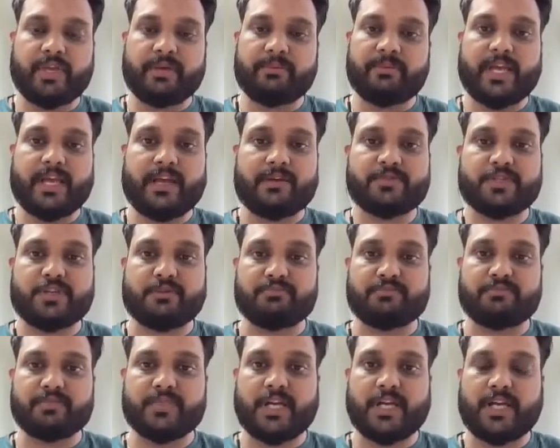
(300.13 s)
maybe have
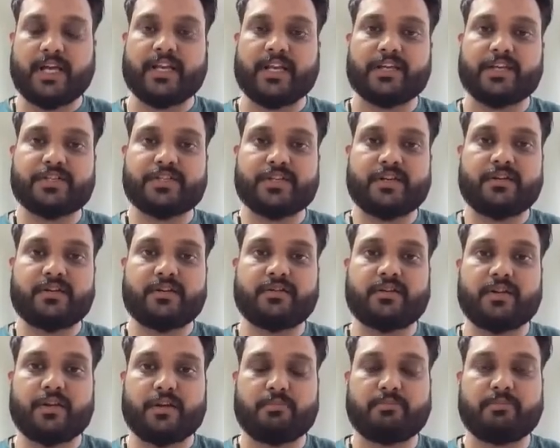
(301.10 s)
some
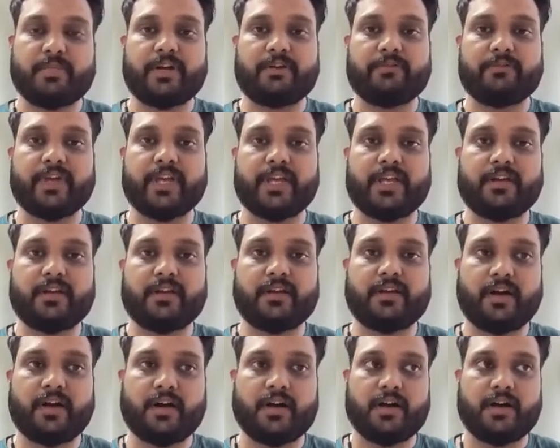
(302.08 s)
connection
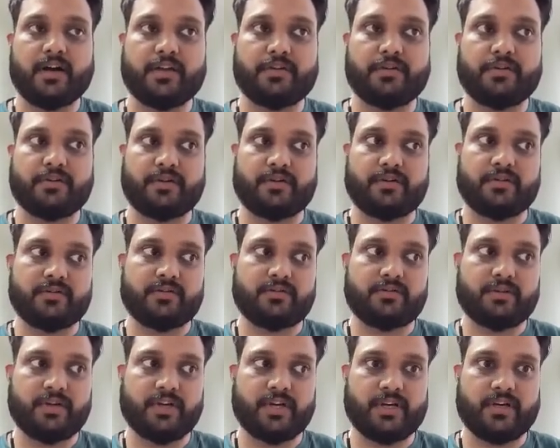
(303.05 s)
between your
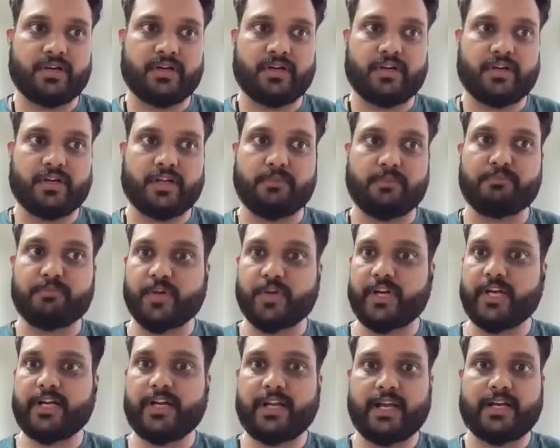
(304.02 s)

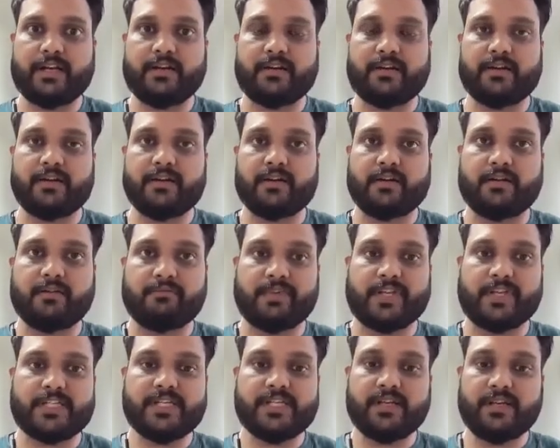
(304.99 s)
component and
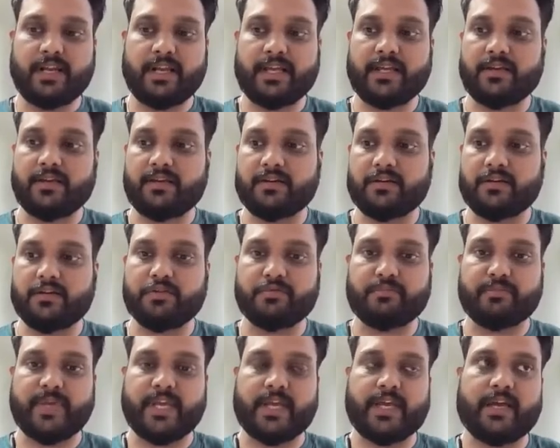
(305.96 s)
fetching. Like
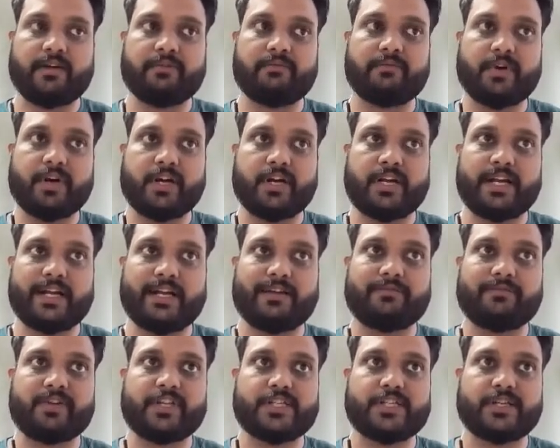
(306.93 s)
you may have a
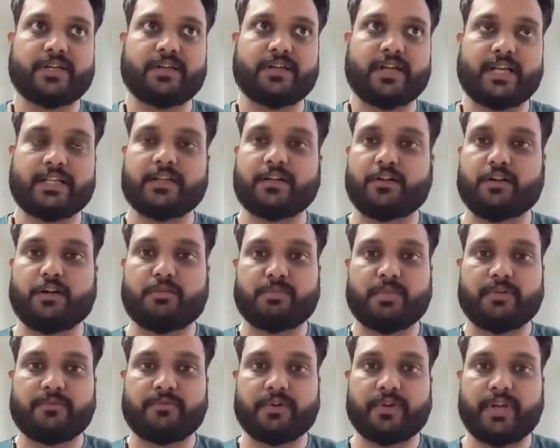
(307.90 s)
data fetching at the
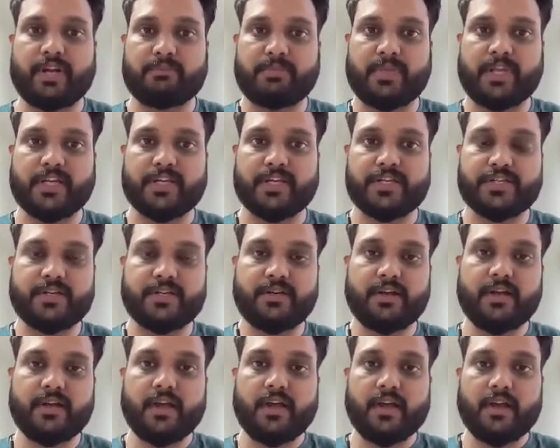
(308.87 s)
top of your
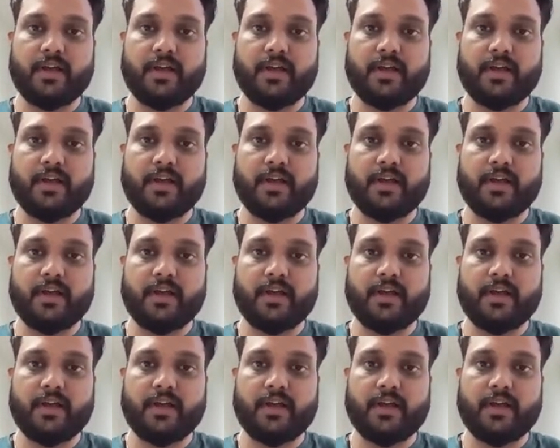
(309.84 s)
application,